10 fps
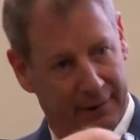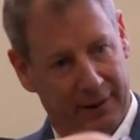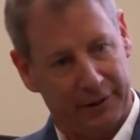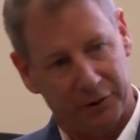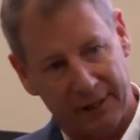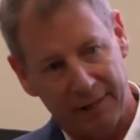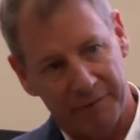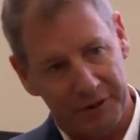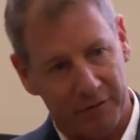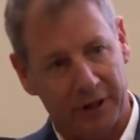uh, train
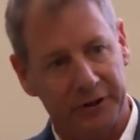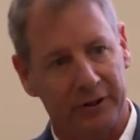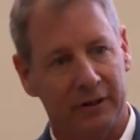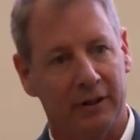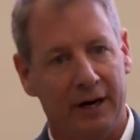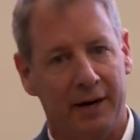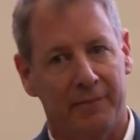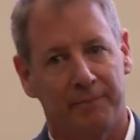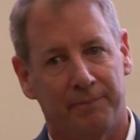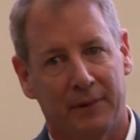infrastructure,
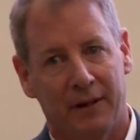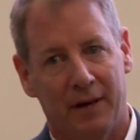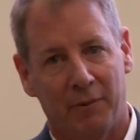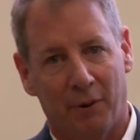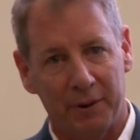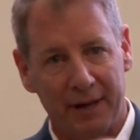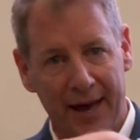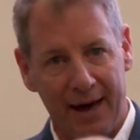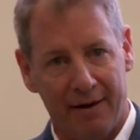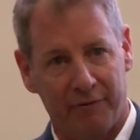um, and we already
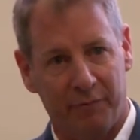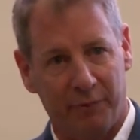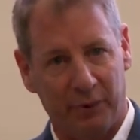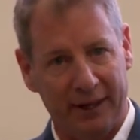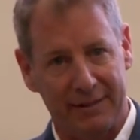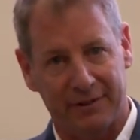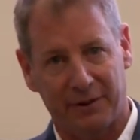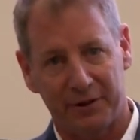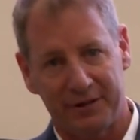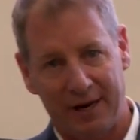have places
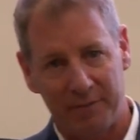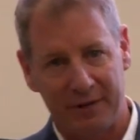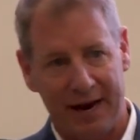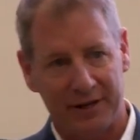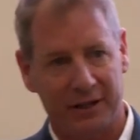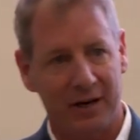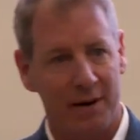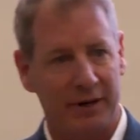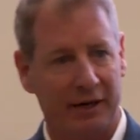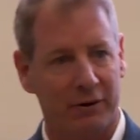that are set up to actually
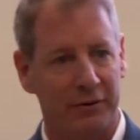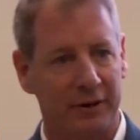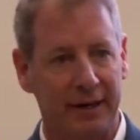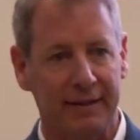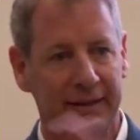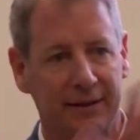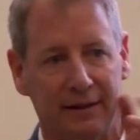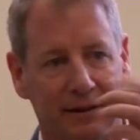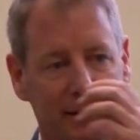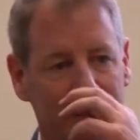accommodate growth. And I think that
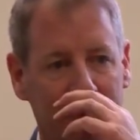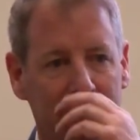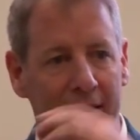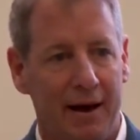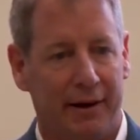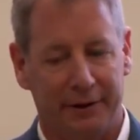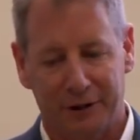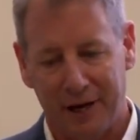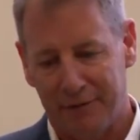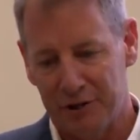a
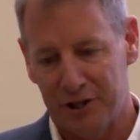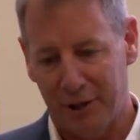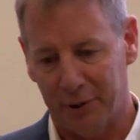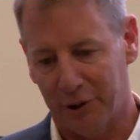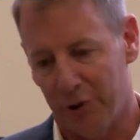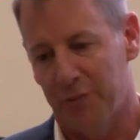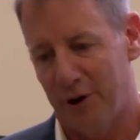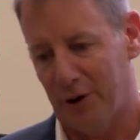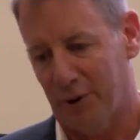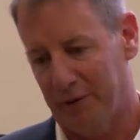kind of shared growth
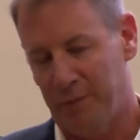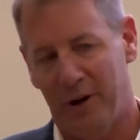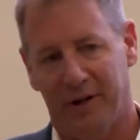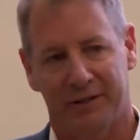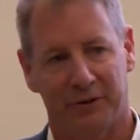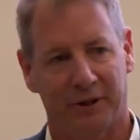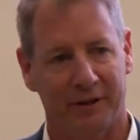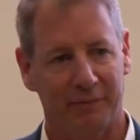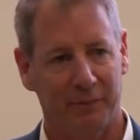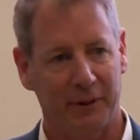model where you have a polycentric
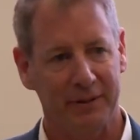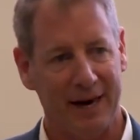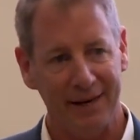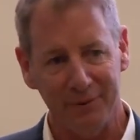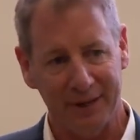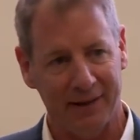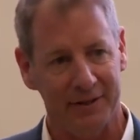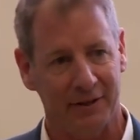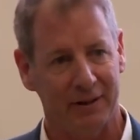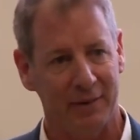place, I don't think L
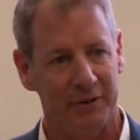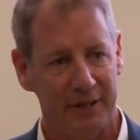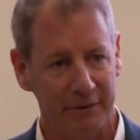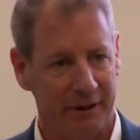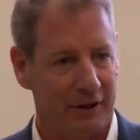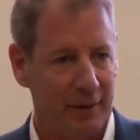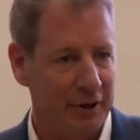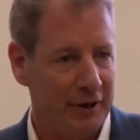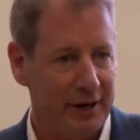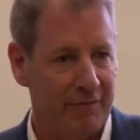A's gonna look that much different. I
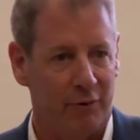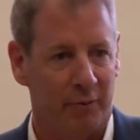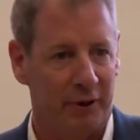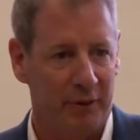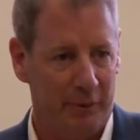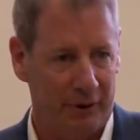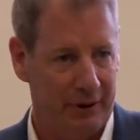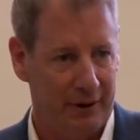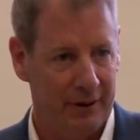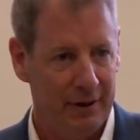bet you could add four million people and